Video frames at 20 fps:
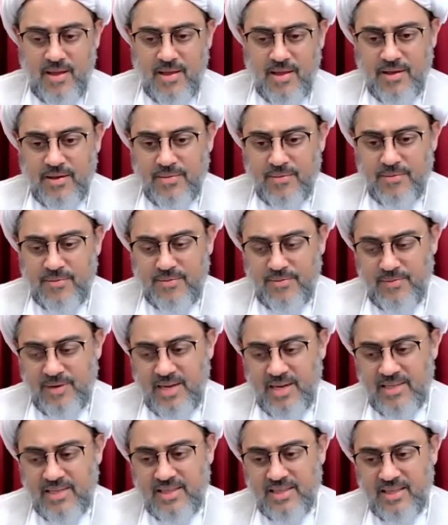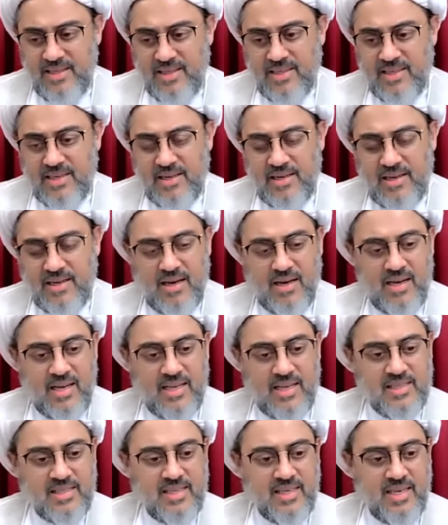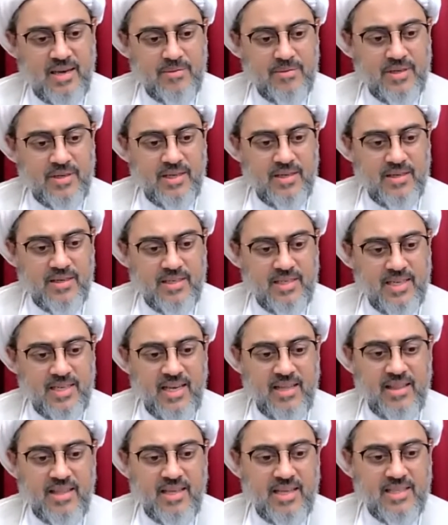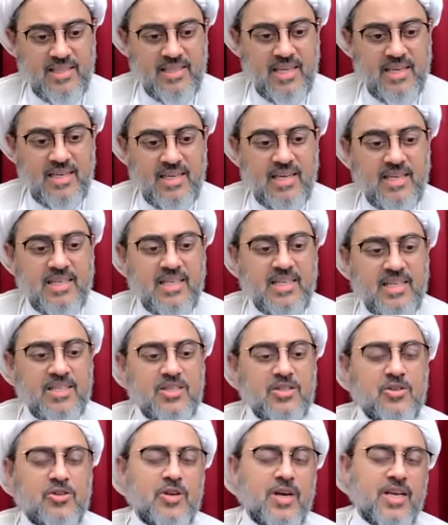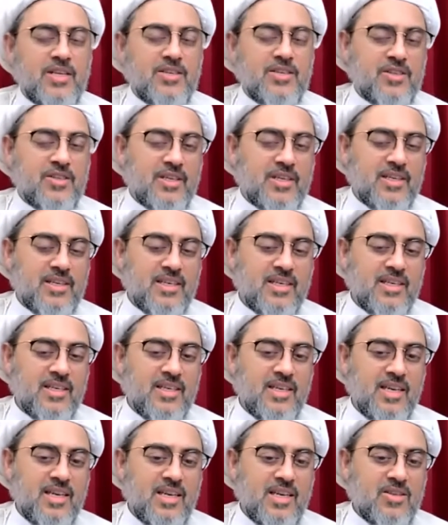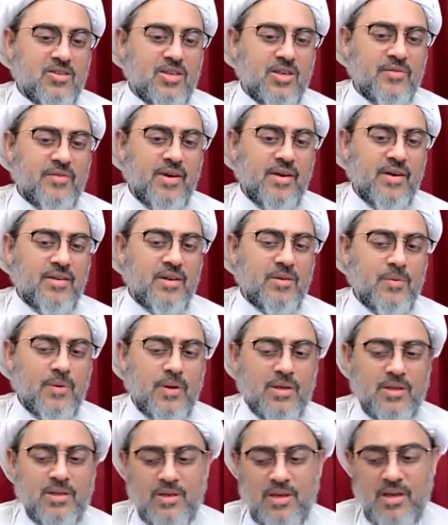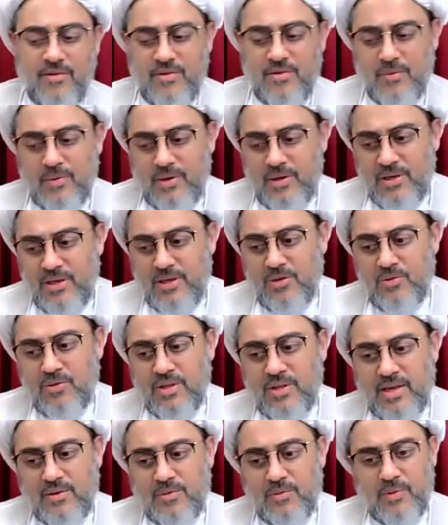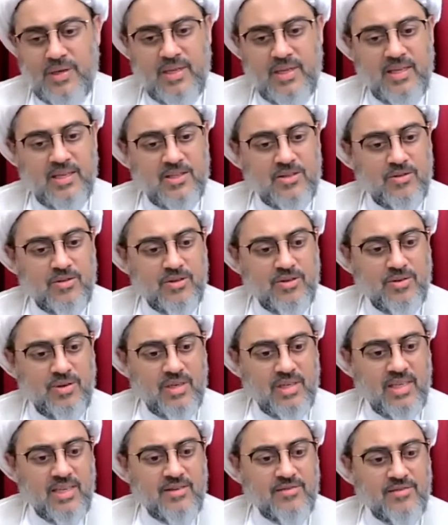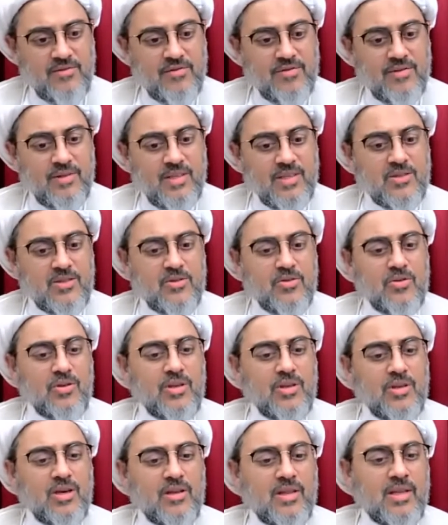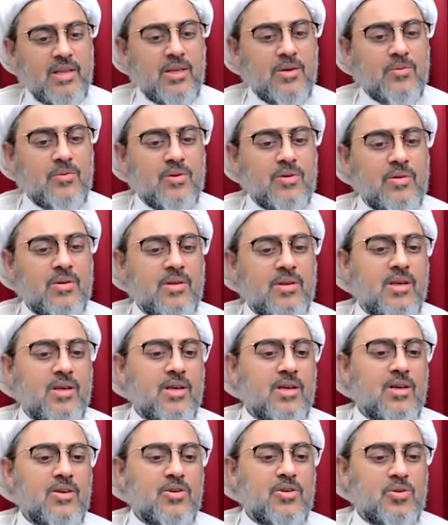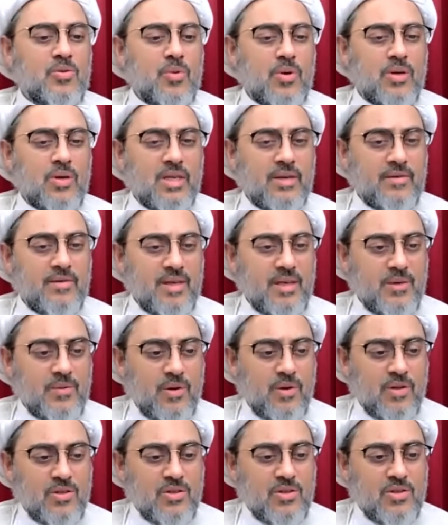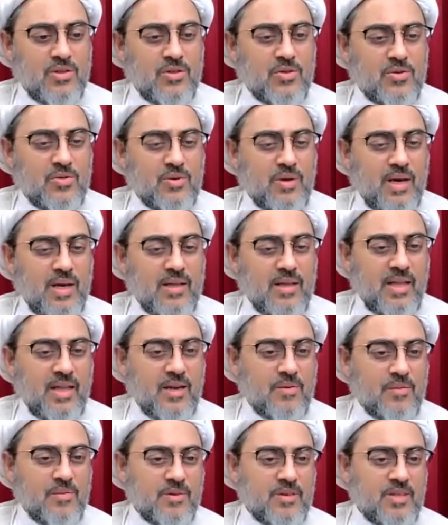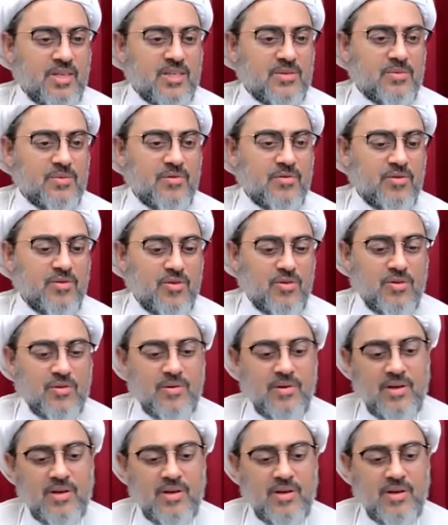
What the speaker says: blessing that Allah has kept in death. It's that it is tragic. So if everyone knew that when he is going to leave this dunya, then he would do whatever he wants to do, and then just before